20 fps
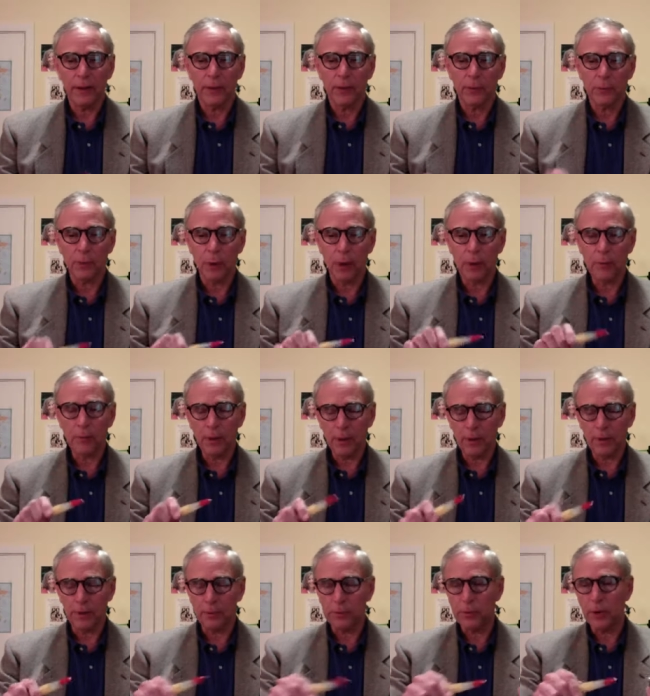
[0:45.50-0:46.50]
rub
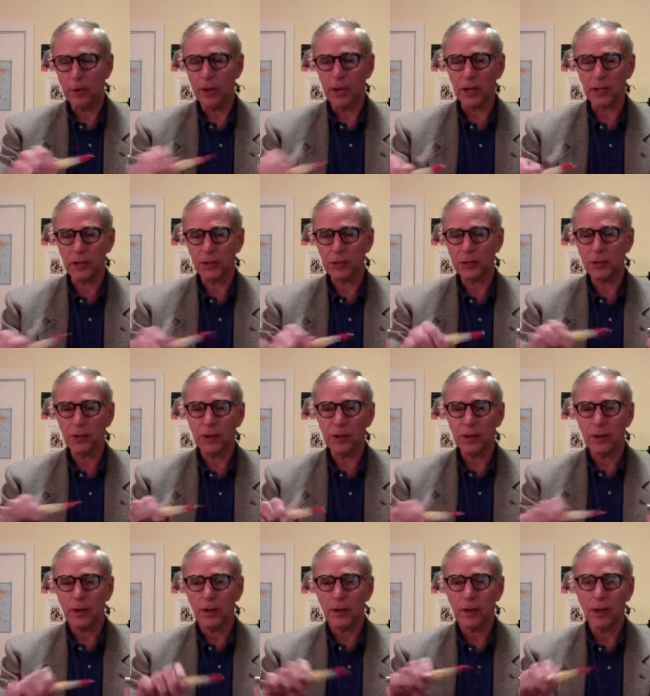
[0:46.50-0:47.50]
the brush
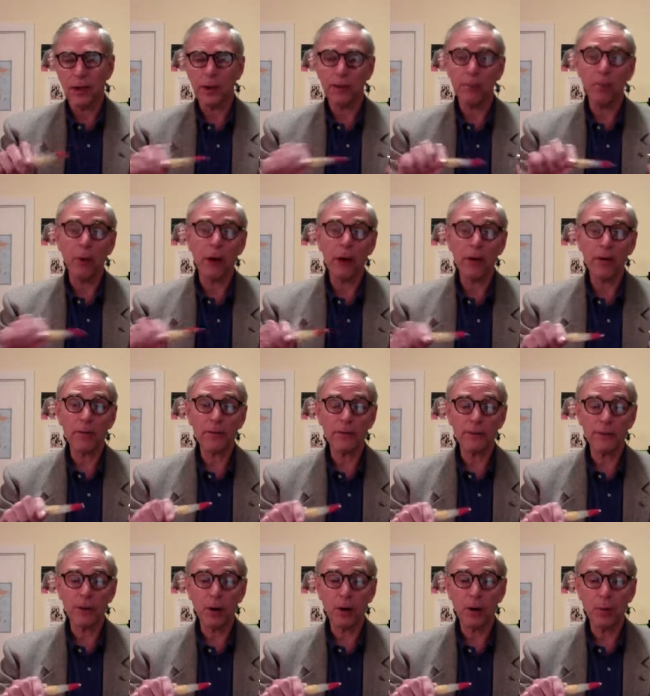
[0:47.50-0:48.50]
on a bar of
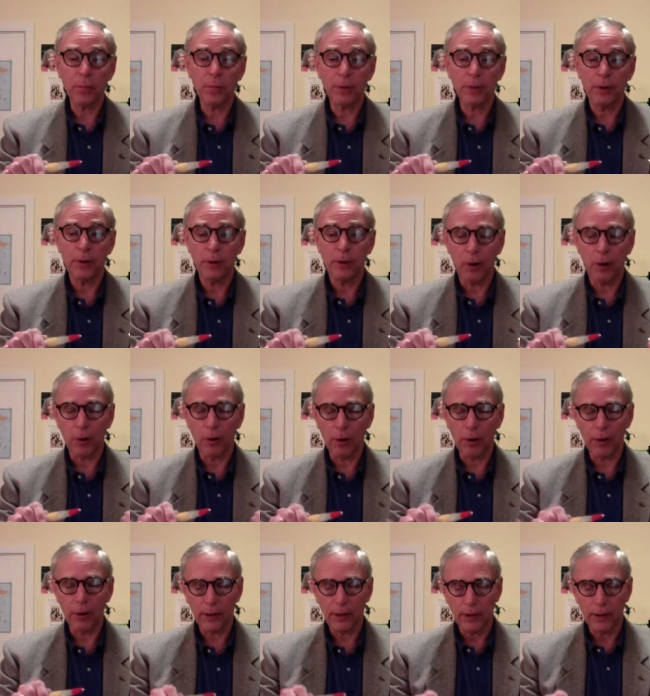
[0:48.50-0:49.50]
soap,
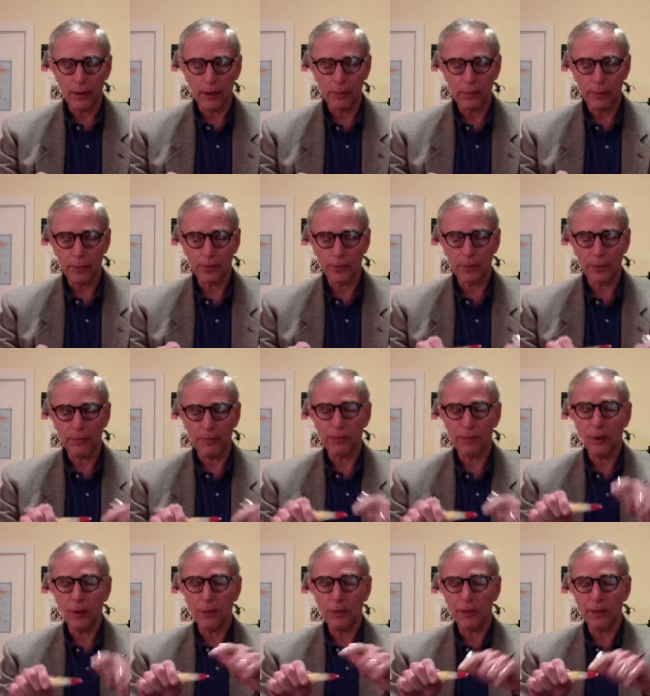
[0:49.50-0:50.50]
or put some
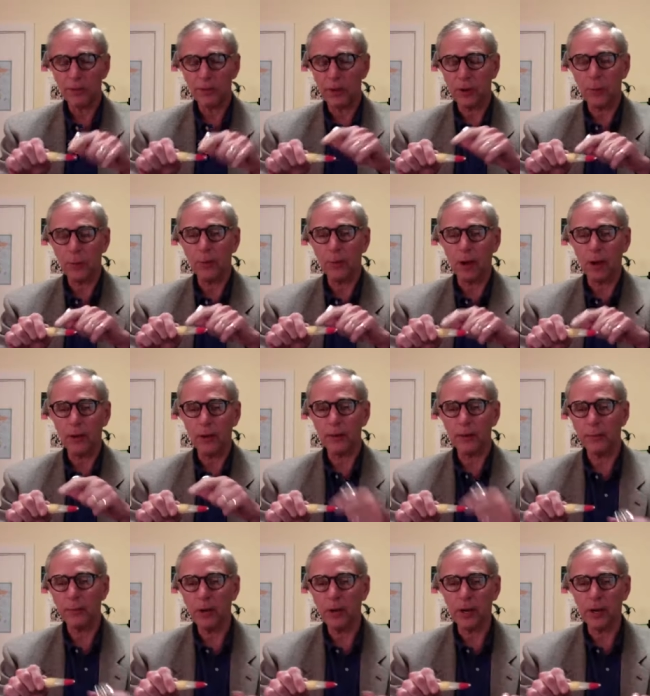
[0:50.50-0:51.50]
foaming soap on
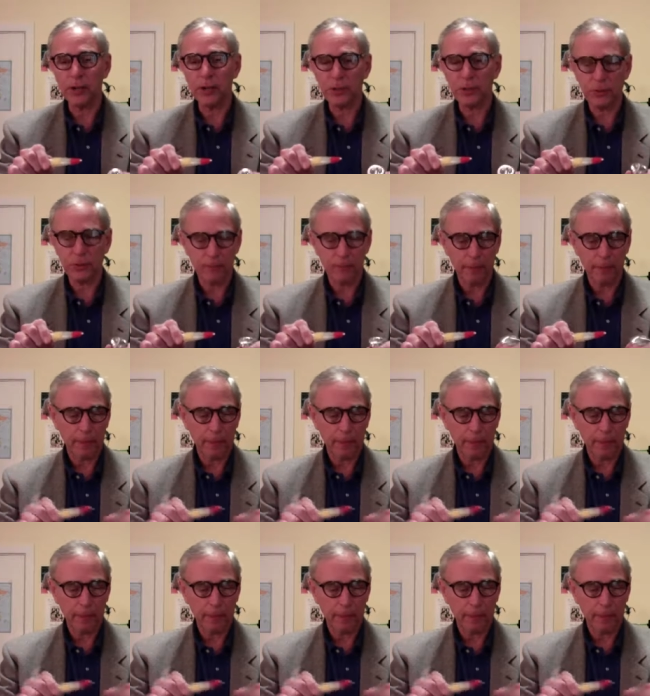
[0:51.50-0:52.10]
the brush,